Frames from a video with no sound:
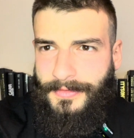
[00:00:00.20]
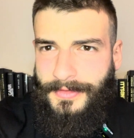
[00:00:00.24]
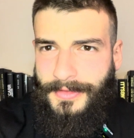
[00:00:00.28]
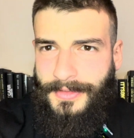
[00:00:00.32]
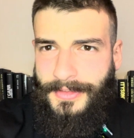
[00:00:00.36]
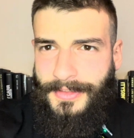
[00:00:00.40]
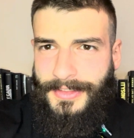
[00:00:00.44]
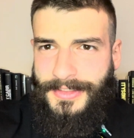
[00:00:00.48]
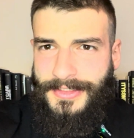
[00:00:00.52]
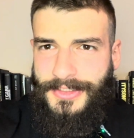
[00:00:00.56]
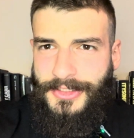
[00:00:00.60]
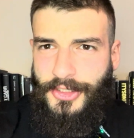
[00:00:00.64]

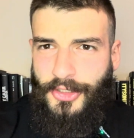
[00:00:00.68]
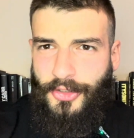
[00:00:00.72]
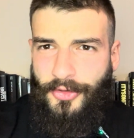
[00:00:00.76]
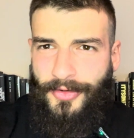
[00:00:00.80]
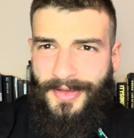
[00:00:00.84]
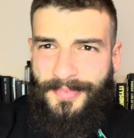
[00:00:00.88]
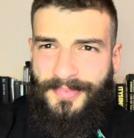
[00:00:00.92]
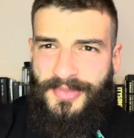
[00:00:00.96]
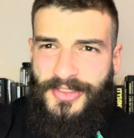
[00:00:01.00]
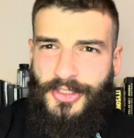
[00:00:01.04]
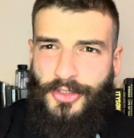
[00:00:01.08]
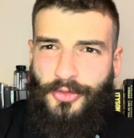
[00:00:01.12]
Let's go,
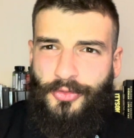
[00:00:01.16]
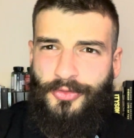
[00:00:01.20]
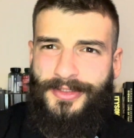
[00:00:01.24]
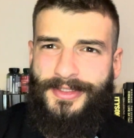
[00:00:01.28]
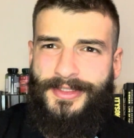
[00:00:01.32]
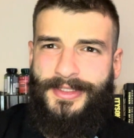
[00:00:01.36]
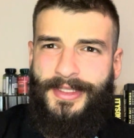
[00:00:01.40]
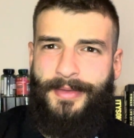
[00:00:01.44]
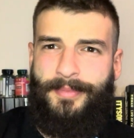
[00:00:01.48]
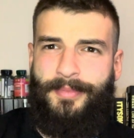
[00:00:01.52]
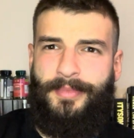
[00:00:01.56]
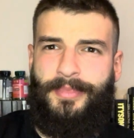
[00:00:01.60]
episode
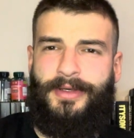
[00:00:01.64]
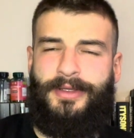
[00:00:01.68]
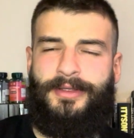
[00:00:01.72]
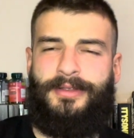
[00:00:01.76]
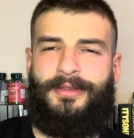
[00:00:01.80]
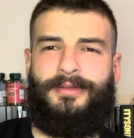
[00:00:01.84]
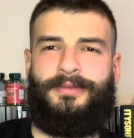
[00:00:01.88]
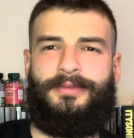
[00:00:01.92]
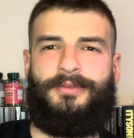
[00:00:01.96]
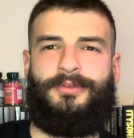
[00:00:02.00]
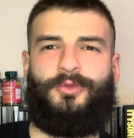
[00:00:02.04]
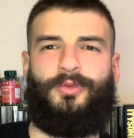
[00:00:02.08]
number
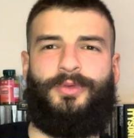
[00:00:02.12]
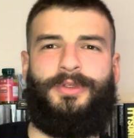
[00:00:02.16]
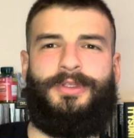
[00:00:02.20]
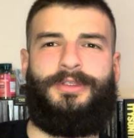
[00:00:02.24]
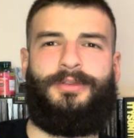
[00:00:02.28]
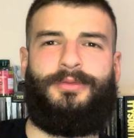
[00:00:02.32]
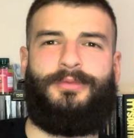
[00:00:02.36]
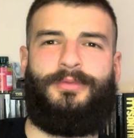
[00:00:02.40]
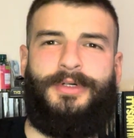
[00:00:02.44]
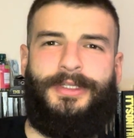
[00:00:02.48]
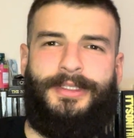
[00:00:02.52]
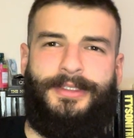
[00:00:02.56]

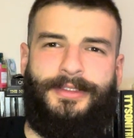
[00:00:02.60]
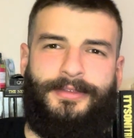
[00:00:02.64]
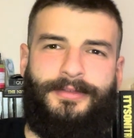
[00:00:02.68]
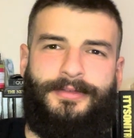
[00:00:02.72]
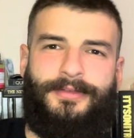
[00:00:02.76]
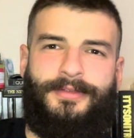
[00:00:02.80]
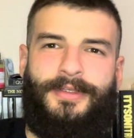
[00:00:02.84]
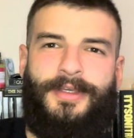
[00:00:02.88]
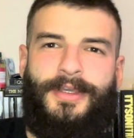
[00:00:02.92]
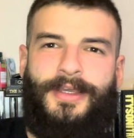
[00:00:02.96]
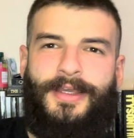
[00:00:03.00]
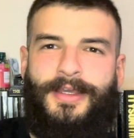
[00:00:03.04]
21.
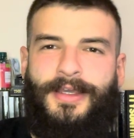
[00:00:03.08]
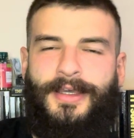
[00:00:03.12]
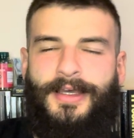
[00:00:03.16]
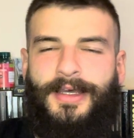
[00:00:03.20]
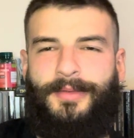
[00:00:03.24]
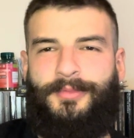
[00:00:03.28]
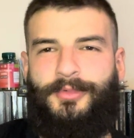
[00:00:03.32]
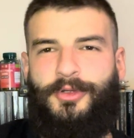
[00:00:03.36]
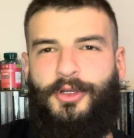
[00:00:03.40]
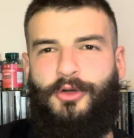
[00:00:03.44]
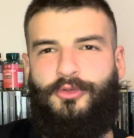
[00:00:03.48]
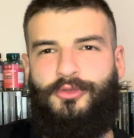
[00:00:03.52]

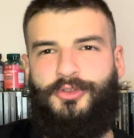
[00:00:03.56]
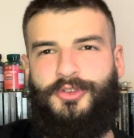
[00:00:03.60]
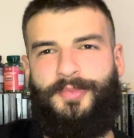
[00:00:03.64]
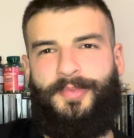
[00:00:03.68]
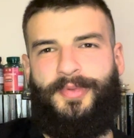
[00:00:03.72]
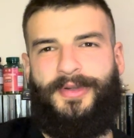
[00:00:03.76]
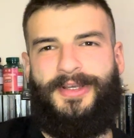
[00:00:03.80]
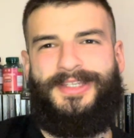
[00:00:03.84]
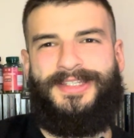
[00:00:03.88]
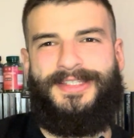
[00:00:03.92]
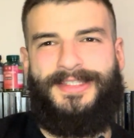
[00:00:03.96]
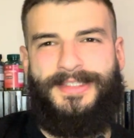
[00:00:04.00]
I'm Coach
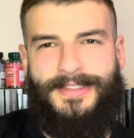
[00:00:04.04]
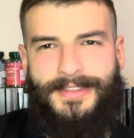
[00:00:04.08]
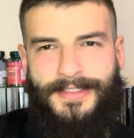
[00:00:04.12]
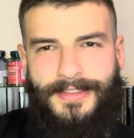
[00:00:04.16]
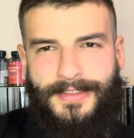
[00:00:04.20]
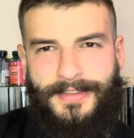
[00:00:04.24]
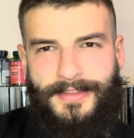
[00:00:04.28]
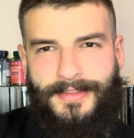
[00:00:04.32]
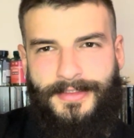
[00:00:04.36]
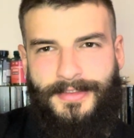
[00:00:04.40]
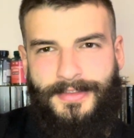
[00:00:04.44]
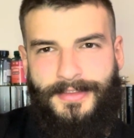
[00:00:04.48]
Prez,
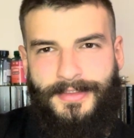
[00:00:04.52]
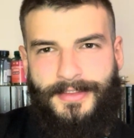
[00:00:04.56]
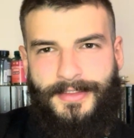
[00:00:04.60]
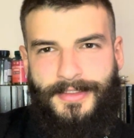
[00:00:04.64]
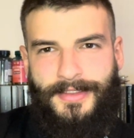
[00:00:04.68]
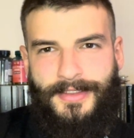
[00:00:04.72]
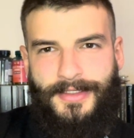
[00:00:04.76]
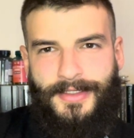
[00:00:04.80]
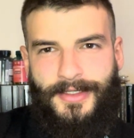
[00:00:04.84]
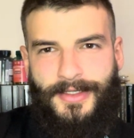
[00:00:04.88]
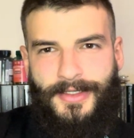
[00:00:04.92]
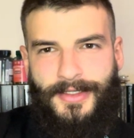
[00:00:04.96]

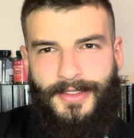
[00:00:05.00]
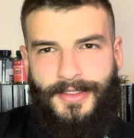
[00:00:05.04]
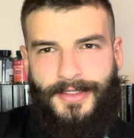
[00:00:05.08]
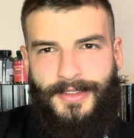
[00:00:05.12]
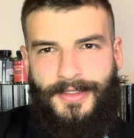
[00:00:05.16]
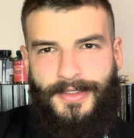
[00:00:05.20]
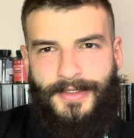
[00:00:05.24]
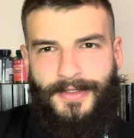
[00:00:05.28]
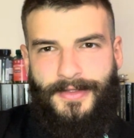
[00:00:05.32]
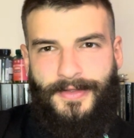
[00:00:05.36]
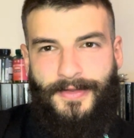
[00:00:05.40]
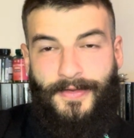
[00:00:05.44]

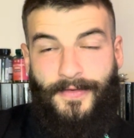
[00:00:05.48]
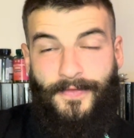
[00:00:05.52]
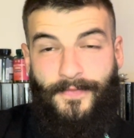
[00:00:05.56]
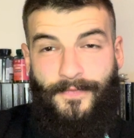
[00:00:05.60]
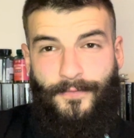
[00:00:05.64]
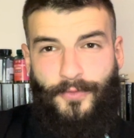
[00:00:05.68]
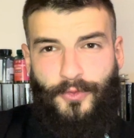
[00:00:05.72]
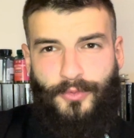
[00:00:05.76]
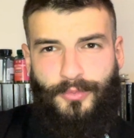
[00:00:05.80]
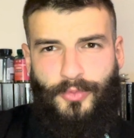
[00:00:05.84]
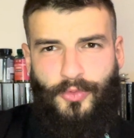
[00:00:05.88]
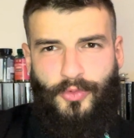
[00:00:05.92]

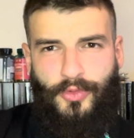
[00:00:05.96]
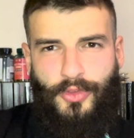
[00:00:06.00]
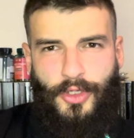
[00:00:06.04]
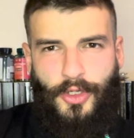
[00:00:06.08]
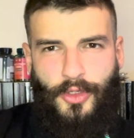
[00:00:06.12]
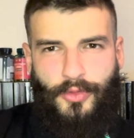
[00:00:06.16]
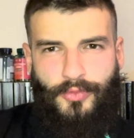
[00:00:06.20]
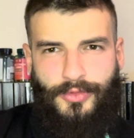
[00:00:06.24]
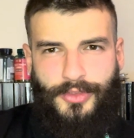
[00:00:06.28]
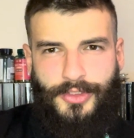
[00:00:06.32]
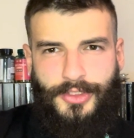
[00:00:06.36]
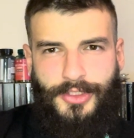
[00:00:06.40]
football
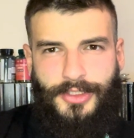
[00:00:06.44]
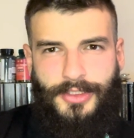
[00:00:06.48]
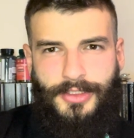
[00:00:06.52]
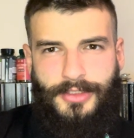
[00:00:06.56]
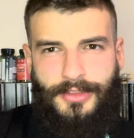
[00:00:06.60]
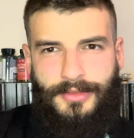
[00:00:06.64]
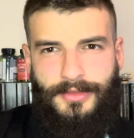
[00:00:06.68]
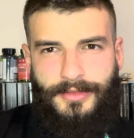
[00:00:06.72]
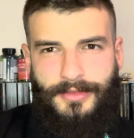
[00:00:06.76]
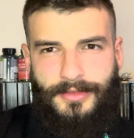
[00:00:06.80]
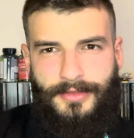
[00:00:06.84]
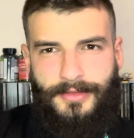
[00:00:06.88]
coach,
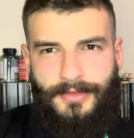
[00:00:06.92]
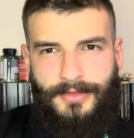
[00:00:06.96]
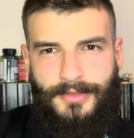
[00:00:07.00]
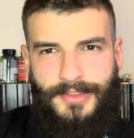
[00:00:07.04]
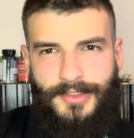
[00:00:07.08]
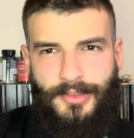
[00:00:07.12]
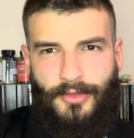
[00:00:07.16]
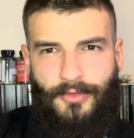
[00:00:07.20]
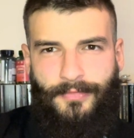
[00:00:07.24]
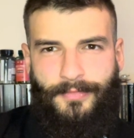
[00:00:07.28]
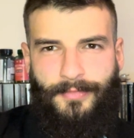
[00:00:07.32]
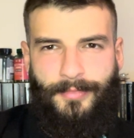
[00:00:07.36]

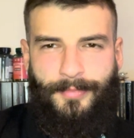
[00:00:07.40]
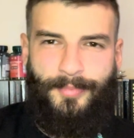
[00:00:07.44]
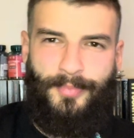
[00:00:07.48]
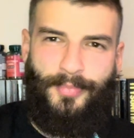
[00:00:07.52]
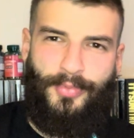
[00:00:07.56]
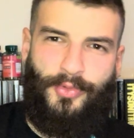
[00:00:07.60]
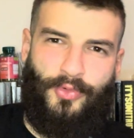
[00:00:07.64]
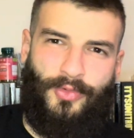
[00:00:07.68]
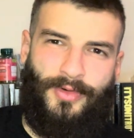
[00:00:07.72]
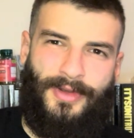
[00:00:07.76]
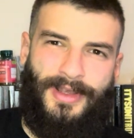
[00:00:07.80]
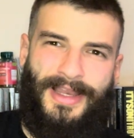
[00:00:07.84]
self
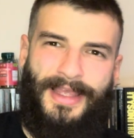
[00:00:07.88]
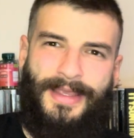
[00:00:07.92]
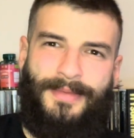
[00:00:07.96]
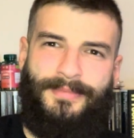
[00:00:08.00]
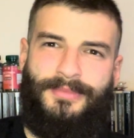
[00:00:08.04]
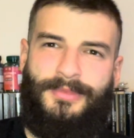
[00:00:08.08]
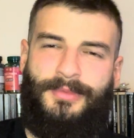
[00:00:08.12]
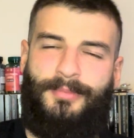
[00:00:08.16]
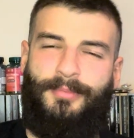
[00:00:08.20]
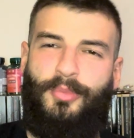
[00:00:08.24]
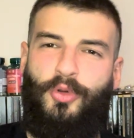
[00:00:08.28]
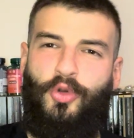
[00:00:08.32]

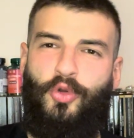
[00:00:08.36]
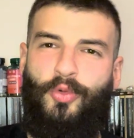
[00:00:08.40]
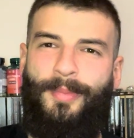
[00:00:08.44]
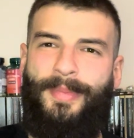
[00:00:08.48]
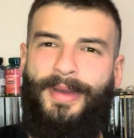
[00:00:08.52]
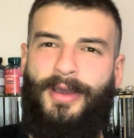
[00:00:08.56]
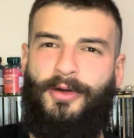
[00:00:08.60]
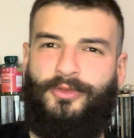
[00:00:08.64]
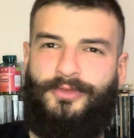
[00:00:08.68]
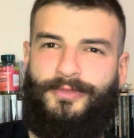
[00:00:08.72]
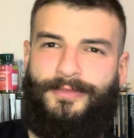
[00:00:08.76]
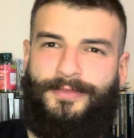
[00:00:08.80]
proclaimed blue
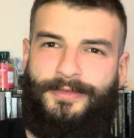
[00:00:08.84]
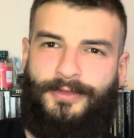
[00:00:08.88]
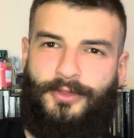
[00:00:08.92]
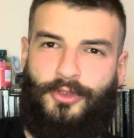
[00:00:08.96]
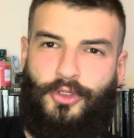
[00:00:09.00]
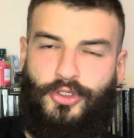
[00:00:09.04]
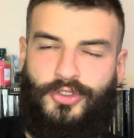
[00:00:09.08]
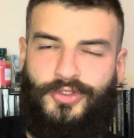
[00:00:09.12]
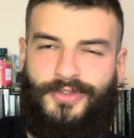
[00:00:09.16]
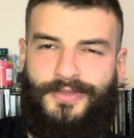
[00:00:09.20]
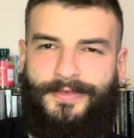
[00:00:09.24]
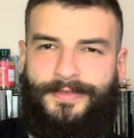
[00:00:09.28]
belt
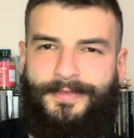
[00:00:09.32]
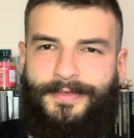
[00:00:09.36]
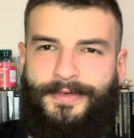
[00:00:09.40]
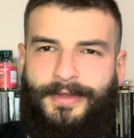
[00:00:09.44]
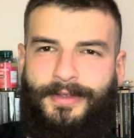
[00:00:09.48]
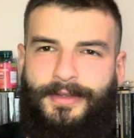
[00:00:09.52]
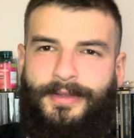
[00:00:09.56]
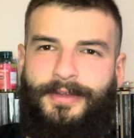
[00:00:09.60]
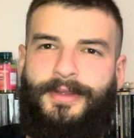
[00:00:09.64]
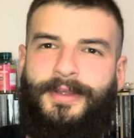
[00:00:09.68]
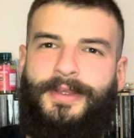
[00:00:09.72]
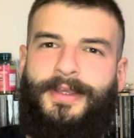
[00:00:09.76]
philosopher,
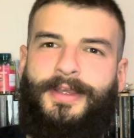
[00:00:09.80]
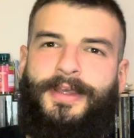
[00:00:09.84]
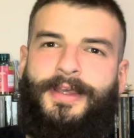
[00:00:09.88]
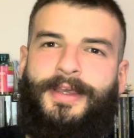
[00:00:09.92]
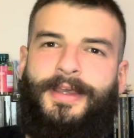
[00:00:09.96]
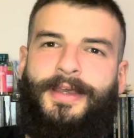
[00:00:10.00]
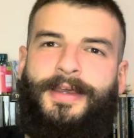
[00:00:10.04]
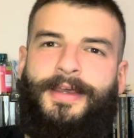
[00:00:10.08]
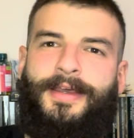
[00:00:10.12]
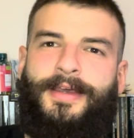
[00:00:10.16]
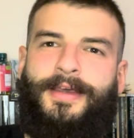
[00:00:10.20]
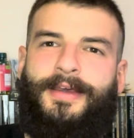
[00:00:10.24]

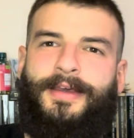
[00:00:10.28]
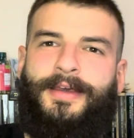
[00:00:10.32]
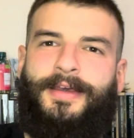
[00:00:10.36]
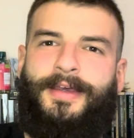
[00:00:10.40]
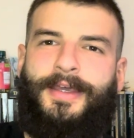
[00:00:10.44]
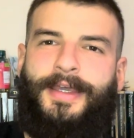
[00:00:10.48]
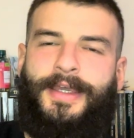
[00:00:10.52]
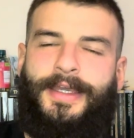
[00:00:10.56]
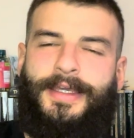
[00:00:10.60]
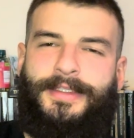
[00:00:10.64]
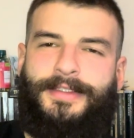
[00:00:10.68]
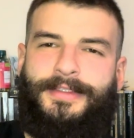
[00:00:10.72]

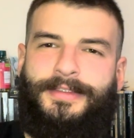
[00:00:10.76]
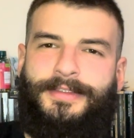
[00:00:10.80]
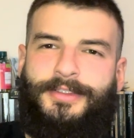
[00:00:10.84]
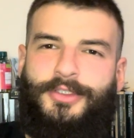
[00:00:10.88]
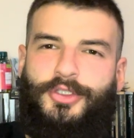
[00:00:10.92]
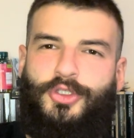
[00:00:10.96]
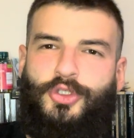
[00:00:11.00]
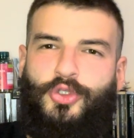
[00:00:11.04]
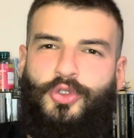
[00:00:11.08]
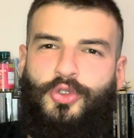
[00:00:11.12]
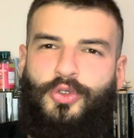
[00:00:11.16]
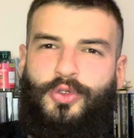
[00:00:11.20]
and
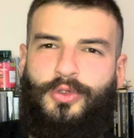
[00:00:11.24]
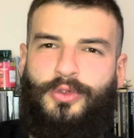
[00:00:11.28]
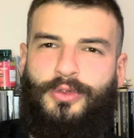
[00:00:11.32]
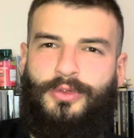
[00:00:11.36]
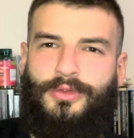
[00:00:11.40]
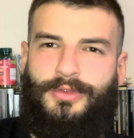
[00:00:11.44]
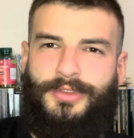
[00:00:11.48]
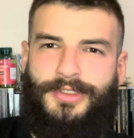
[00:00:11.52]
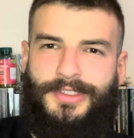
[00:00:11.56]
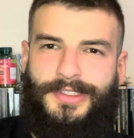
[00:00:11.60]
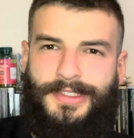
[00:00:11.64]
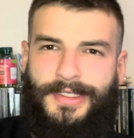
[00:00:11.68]
you
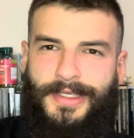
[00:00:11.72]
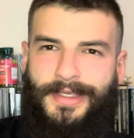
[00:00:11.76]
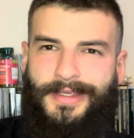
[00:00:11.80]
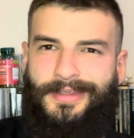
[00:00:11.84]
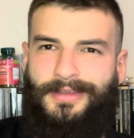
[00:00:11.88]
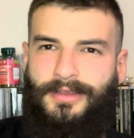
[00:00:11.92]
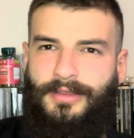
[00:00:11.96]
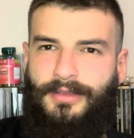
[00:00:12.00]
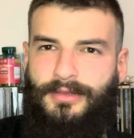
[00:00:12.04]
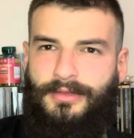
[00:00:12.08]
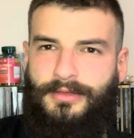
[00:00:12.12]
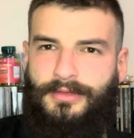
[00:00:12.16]
could
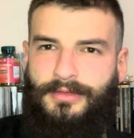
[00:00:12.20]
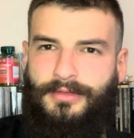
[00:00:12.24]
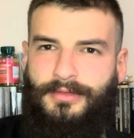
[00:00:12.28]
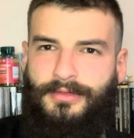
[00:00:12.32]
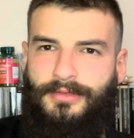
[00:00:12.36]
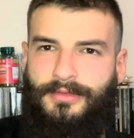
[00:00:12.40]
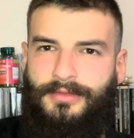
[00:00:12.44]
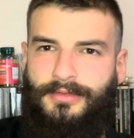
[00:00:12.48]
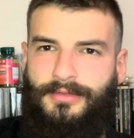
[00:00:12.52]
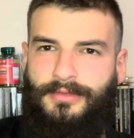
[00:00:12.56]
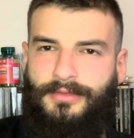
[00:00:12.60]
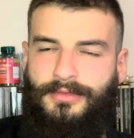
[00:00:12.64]
say,
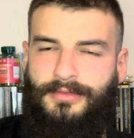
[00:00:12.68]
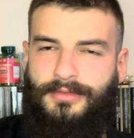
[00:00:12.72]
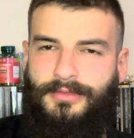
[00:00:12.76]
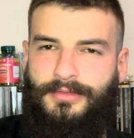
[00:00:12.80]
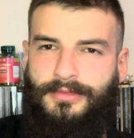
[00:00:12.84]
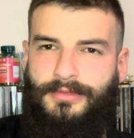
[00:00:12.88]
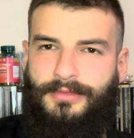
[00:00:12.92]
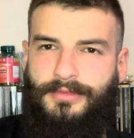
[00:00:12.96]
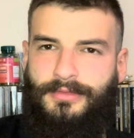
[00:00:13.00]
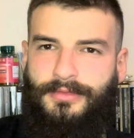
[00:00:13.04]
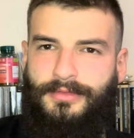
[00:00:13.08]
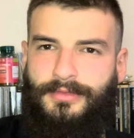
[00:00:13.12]

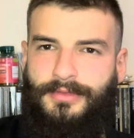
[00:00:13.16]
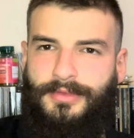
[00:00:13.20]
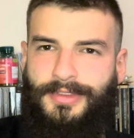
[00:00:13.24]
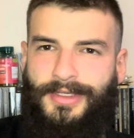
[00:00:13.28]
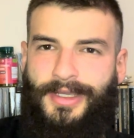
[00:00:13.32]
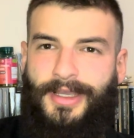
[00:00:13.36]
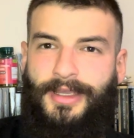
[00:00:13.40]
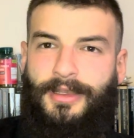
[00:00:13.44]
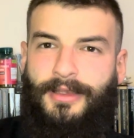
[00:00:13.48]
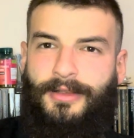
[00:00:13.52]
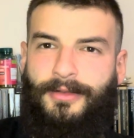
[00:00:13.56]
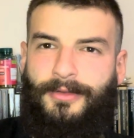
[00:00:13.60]

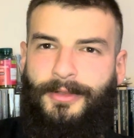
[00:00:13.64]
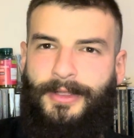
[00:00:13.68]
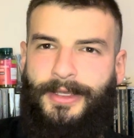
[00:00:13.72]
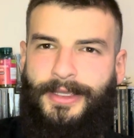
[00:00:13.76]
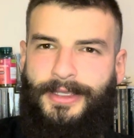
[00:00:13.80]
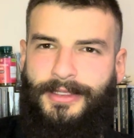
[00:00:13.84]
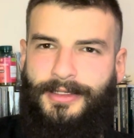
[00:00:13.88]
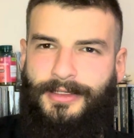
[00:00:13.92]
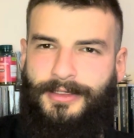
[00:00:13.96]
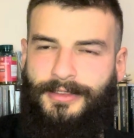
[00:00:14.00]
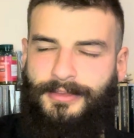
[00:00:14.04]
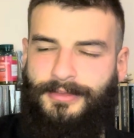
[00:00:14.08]
highly
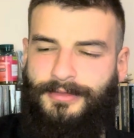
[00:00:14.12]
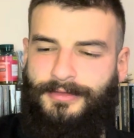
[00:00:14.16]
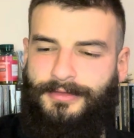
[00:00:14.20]
likely,